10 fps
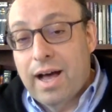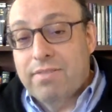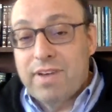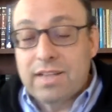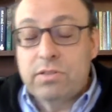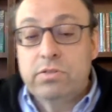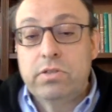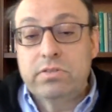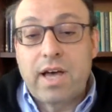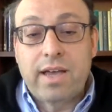ahavat
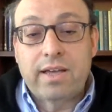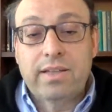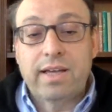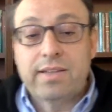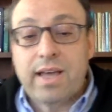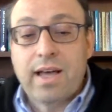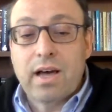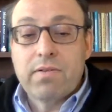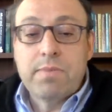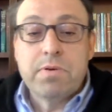kulotayich, lechtech
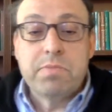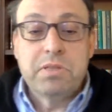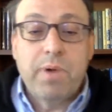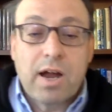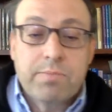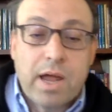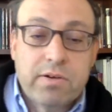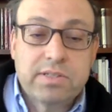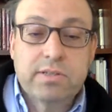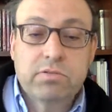acharai b'midbar
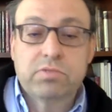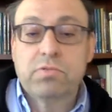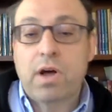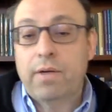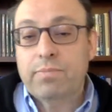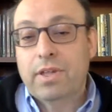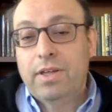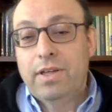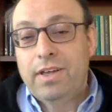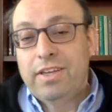be'eretz lo zruah.
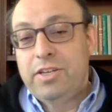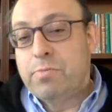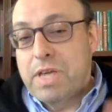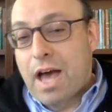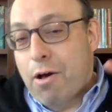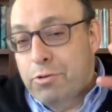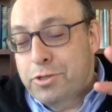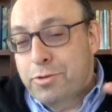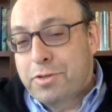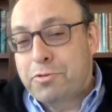Yirmiyahu
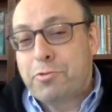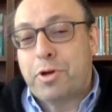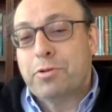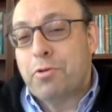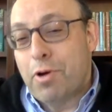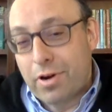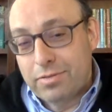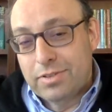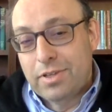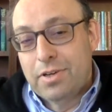chooses to ignore
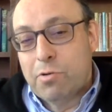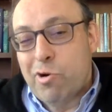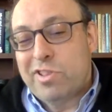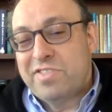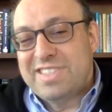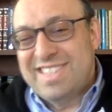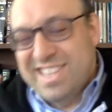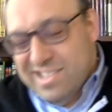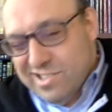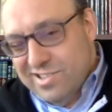all of the
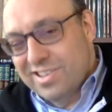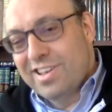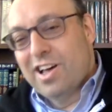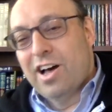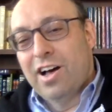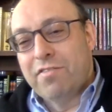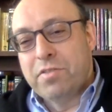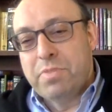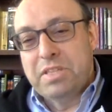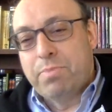sins of
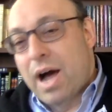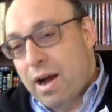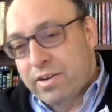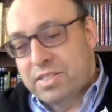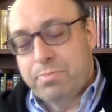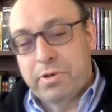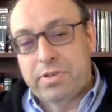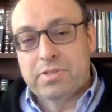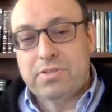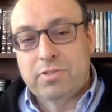the Midbar
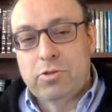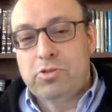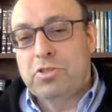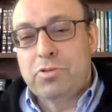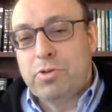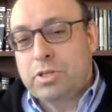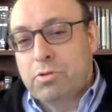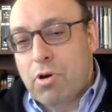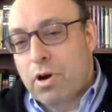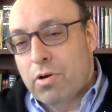experience, chooses to
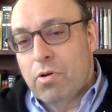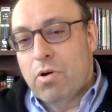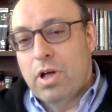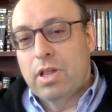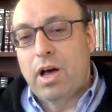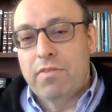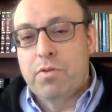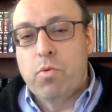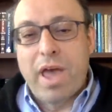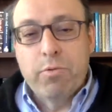ignore all of the
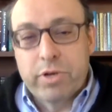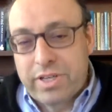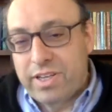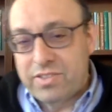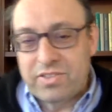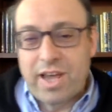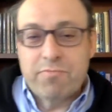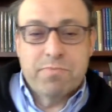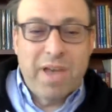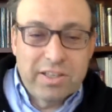waywardness and
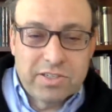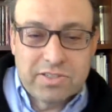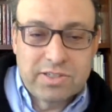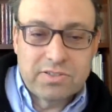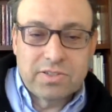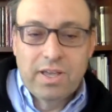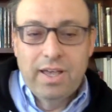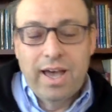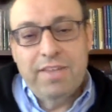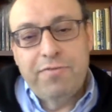rebelliousness.
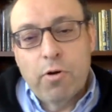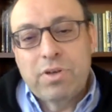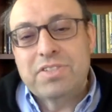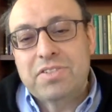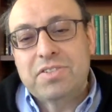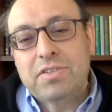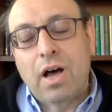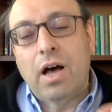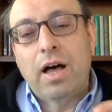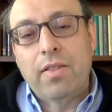And he focuses
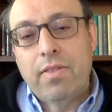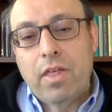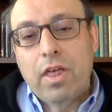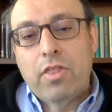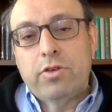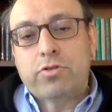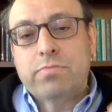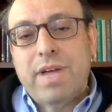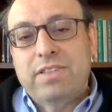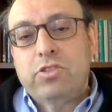on the
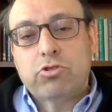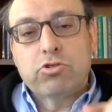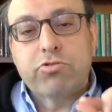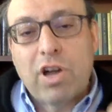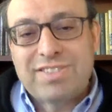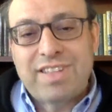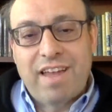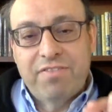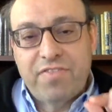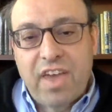tremendous trust
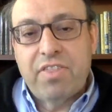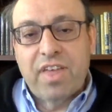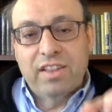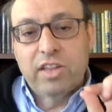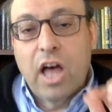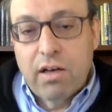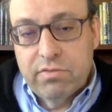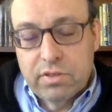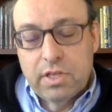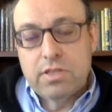and faith and
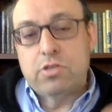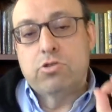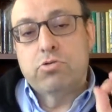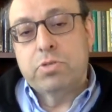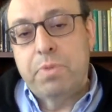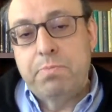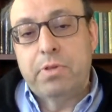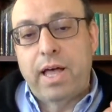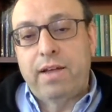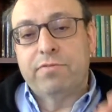love that the Jewish
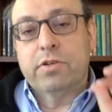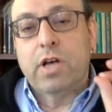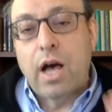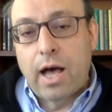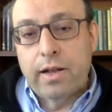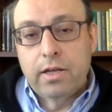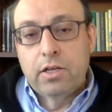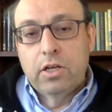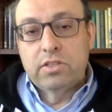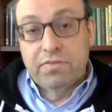people had for God,
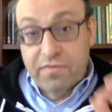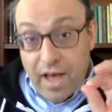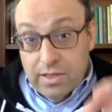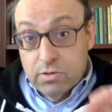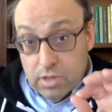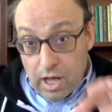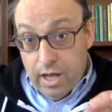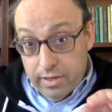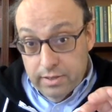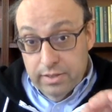to follow
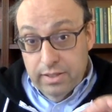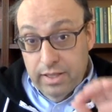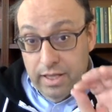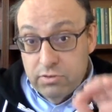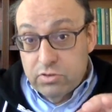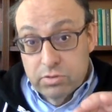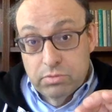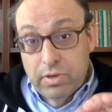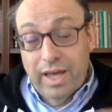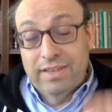God
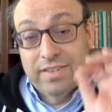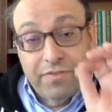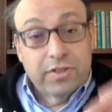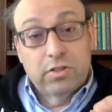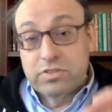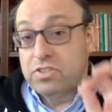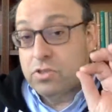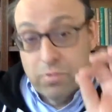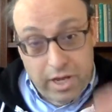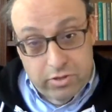into a difficult
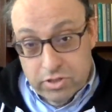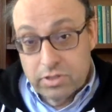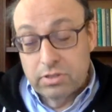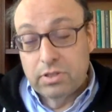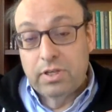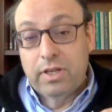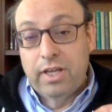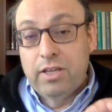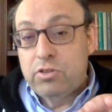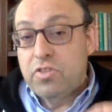situation,
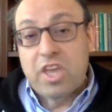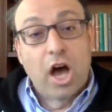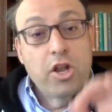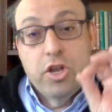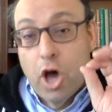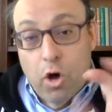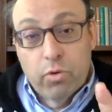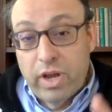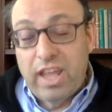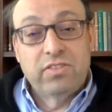into the
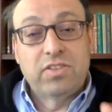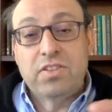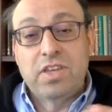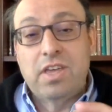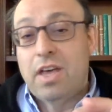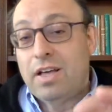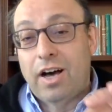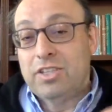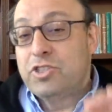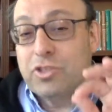unknown, into the
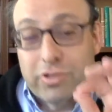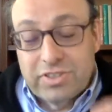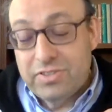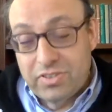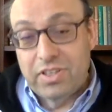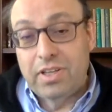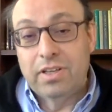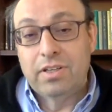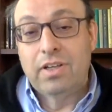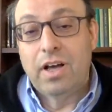uncertainty
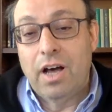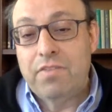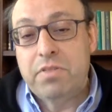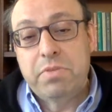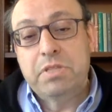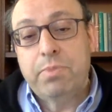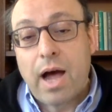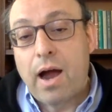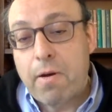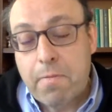of the
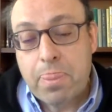Midbar.